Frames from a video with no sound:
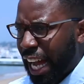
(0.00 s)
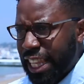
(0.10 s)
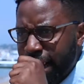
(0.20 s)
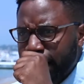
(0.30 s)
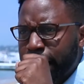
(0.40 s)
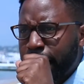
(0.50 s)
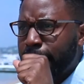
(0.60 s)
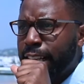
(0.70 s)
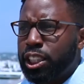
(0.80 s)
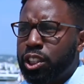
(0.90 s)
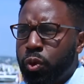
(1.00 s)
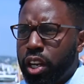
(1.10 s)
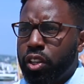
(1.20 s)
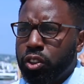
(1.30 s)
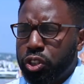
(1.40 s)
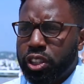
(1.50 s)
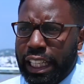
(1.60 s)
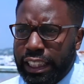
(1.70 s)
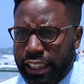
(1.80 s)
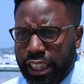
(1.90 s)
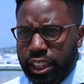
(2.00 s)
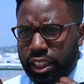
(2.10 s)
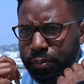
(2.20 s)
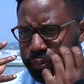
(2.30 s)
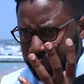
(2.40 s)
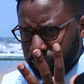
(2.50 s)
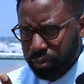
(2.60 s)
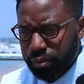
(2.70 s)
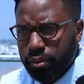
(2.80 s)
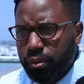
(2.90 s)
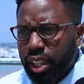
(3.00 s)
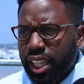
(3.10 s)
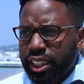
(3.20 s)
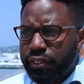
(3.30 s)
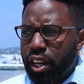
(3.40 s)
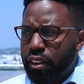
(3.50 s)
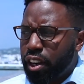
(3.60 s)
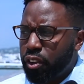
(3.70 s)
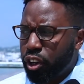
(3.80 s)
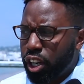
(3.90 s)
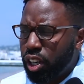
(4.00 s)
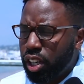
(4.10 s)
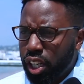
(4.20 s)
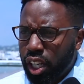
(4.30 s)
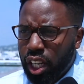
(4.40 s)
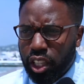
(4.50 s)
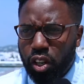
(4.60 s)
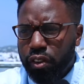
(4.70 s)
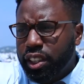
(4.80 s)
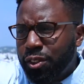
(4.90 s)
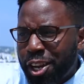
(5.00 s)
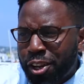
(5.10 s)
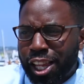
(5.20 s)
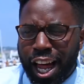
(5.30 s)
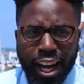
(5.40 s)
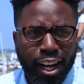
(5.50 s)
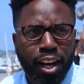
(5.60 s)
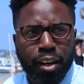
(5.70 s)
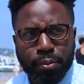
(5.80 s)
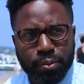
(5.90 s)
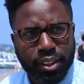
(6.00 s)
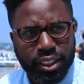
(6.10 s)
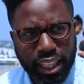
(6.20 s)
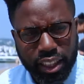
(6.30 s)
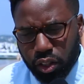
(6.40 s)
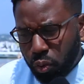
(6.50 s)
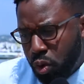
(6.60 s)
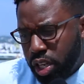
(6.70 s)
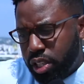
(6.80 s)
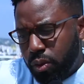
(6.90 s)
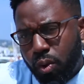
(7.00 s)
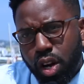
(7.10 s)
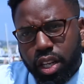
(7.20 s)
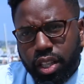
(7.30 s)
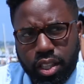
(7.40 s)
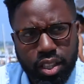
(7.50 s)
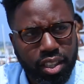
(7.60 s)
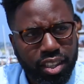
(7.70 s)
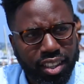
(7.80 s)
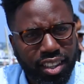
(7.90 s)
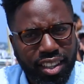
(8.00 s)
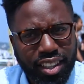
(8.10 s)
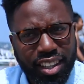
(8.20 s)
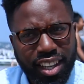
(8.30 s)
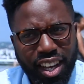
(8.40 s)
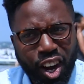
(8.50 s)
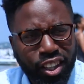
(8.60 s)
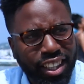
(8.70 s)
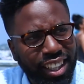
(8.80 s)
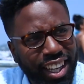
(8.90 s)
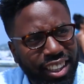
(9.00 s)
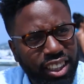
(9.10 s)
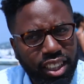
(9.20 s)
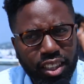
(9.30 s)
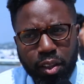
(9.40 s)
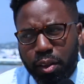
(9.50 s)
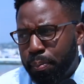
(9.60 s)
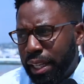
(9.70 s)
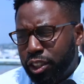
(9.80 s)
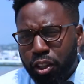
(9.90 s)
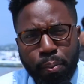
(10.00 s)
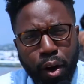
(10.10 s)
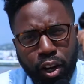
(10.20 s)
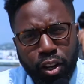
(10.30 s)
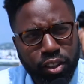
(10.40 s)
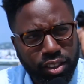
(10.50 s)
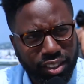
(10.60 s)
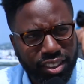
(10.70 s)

I think ticketing is just one of those use cases that's it's very, very real. The only reason why you line up is that it's a one-to-one -one authentication based on a barcode.